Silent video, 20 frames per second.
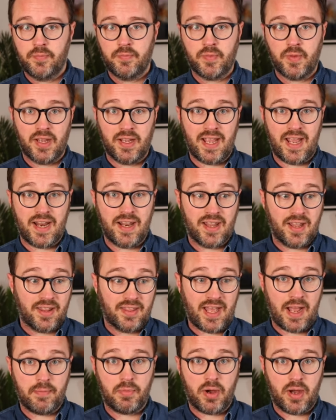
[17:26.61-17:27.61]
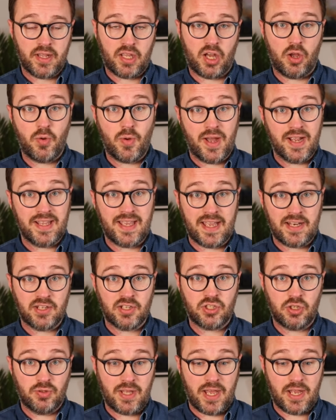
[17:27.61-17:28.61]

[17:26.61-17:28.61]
Again, that might go against you there.